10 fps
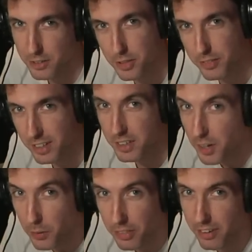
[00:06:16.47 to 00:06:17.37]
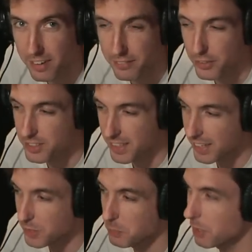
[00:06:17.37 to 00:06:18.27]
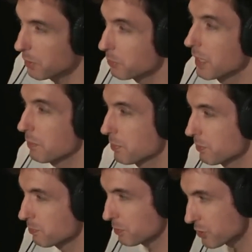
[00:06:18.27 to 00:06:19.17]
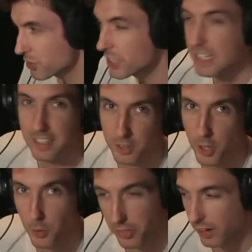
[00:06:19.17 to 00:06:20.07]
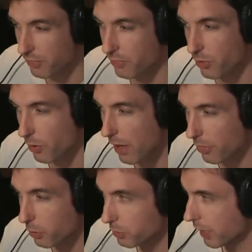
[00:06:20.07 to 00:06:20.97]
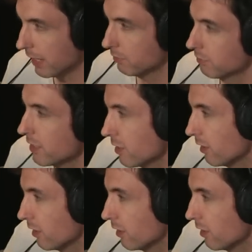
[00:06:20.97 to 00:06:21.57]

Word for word: So if you're gonna go there on a first date, you better like pr proceed to go there throughout the whole date. That's